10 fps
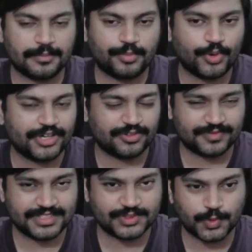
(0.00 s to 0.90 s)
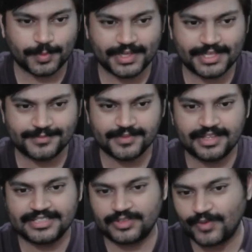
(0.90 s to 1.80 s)
point of this opening,
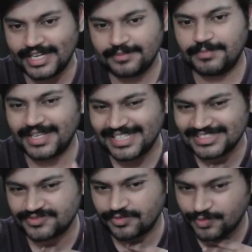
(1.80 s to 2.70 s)
that white plays